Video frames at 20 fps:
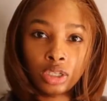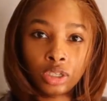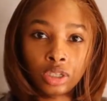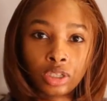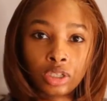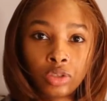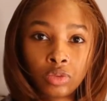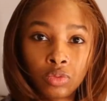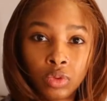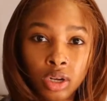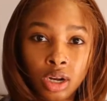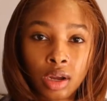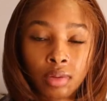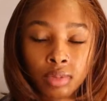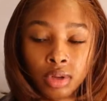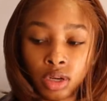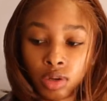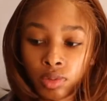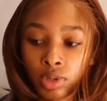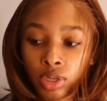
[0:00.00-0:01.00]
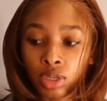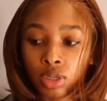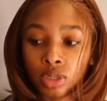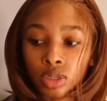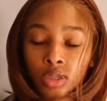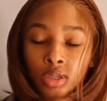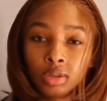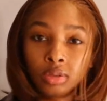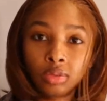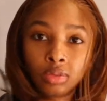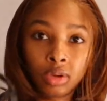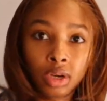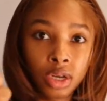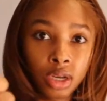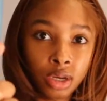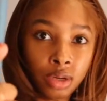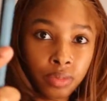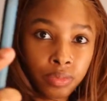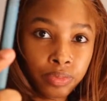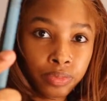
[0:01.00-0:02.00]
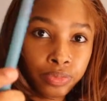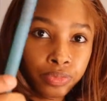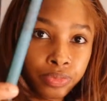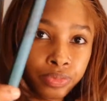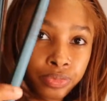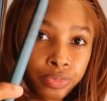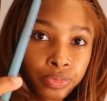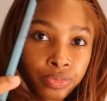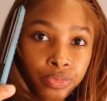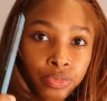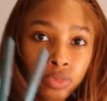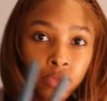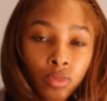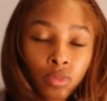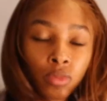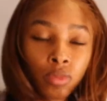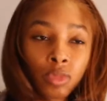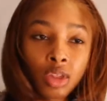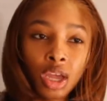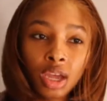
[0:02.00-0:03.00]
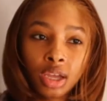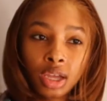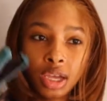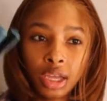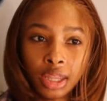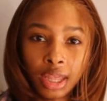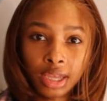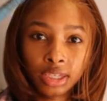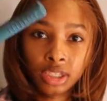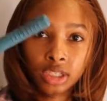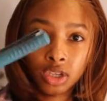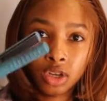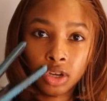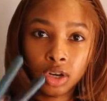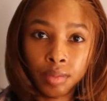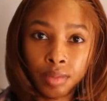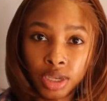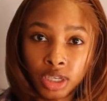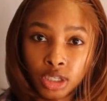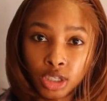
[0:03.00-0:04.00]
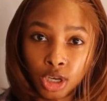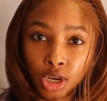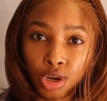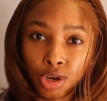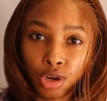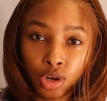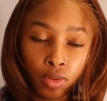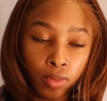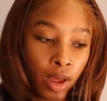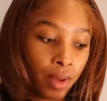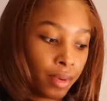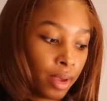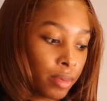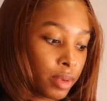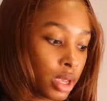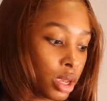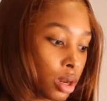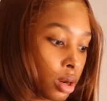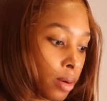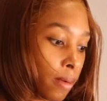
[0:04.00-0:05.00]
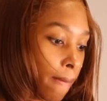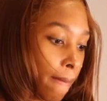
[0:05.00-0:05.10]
are what I'm gonna be using right here, and that's gonna be to curl my baby hair.